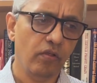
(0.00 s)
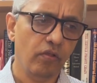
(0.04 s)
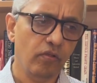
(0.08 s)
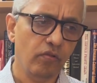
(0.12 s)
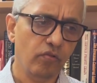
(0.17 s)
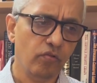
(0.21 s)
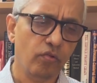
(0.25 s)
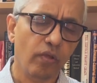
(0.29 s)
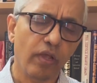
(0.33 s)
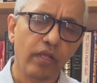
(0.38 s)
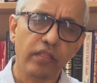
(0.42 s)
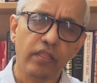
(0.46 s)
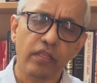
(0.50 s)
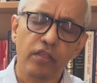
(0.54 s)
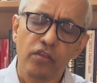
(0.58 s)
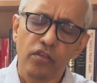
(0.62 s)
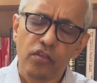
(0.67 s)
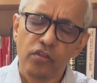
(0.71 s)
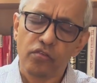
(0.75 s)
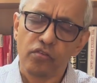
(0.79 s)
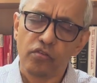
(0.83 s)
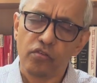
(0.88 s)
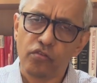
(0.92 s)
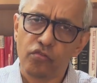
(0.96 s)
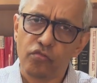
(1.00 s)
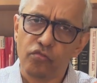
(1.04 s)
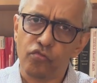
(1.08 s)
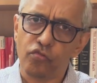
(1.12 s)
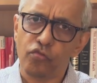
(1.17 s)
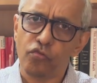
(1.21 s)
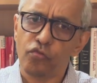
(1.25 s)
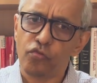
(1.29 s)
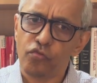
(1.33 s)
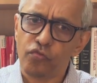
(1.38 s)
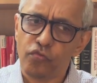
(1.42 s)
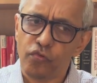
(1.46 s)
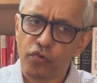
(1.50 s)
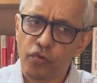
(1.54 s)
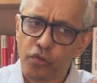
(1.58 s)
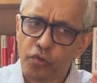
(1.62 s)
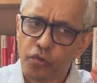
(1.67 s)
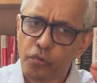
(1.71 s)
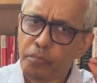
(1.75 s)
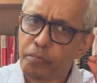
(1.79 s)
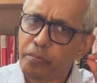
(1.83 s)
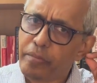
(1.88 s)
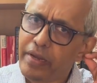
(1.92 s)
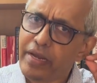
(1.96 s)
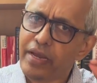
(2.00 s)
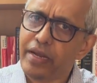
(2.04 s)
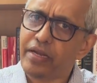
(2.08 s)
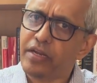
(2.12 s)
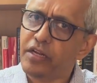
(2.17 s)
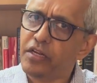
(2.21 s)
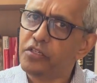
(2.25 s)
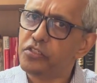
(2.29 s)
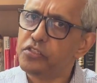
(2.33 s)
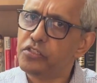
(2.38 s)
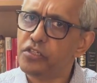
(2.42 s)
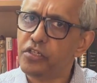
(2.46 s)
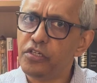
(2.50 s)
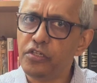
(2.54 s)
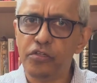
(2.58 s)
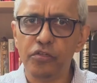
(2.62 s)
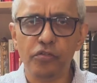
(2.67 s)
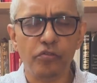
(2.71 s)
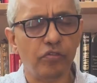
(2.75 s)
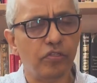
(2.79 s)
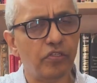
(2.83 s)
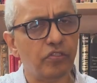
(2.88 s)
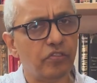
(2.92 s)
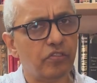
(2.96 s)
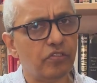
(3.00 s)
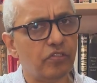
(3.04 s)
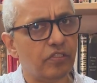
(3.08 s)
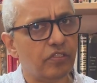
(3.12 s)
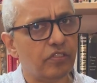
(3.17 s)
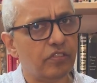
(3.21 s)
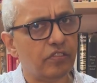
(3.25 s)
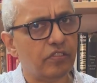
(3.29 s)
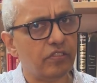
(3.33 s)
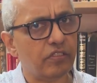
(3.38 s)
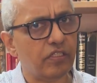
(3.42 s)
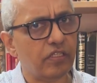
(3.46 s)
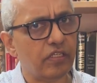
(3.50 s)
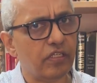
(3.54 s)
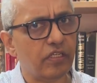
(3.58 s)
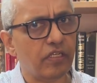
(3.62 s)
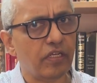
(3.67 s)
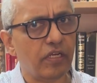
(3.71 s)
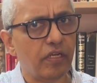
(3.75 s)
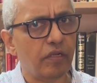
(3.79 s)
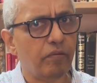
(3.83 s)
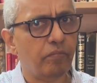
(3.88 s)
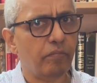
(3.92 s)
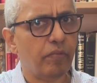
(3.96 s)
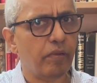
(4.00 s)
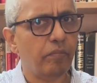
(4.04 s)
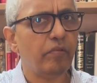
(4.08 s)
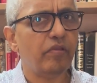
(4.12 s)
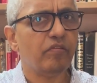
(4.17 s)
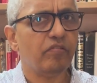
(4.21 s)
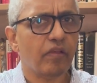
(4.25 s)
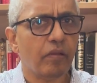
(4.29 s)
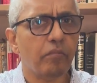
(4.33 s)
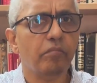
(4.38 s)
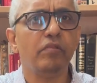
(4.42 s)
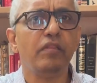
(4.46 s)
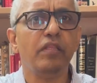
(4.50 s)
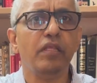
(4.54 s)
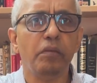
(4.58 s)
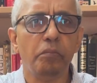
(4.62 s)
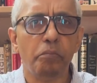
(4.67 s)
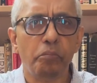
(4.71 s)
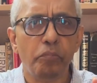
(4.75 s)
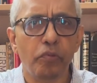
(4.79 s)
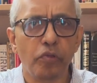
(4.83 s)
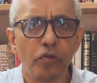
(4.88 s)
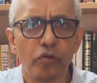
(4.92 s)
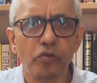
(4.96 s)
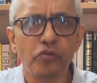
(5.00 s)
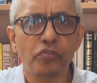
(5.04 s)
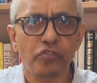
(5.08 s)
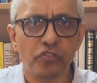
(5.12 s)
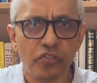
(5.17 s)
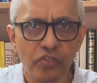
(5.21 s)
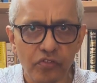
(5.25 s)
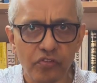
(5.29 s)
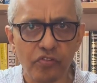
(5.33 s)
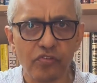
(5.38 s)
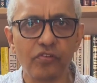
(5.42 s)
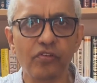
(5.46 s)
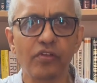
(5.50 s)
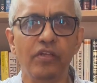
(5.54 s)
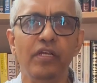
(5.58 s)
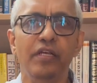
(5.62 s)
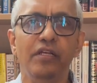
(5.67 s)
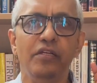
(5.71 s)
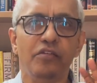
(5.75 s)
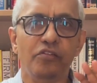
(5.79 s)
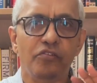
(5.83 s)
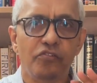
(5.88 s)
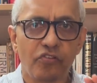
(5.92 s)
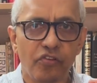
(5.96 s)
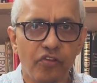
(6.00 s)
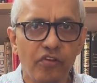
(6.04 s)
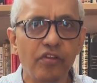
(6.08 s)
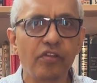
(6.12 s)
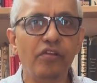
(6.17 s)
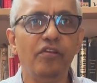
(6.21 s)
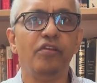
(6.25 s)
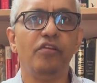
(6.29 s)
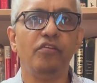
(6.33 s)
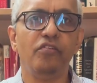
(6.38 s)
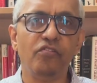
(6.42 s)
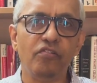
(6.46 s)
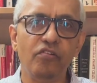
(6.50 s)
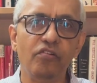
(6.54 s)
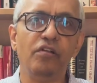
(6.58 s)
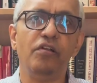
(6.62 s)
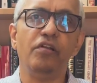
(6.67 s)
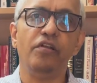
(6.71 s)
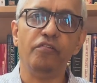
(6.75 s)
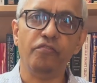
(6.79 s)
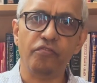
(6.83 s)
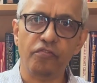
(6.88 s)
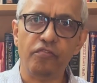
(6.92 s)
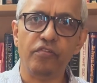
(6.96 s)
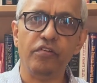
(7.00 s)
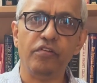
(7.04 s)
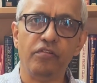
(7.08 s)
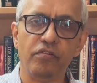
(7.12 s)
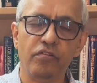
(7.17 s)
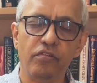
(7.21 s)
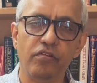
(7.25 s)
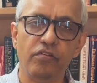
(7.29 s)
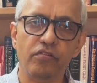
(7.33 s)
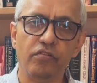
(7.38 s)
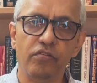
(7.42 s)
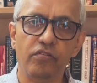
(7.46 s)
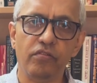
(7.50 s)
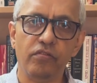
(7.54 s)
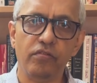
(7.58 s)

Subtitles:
So I think it is useful to pay attention to this and say it may be something beyond just generational differences.